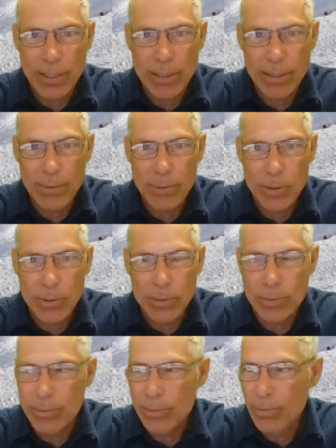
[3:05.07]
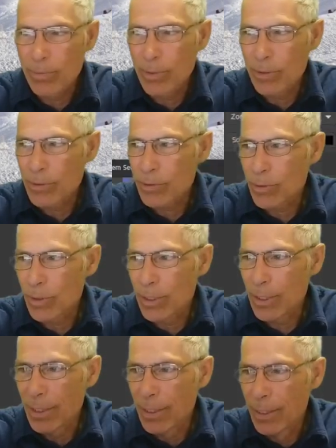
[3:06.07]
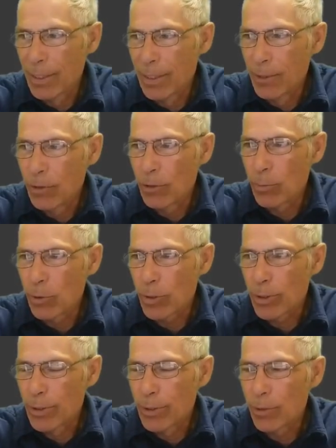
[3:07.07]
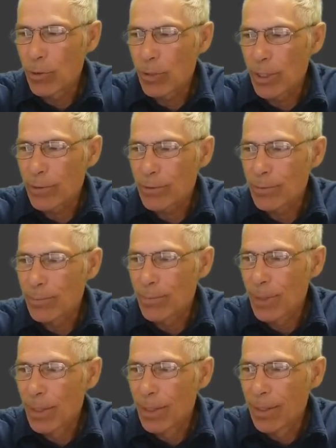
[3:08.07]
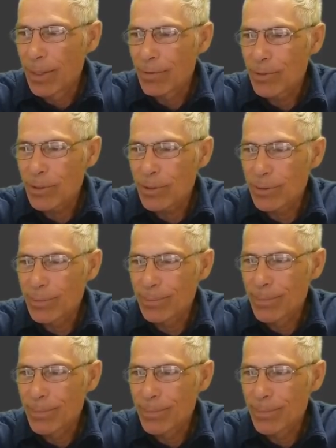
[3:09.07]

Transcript: There we go. Fills the screen. No more, no less. That's it.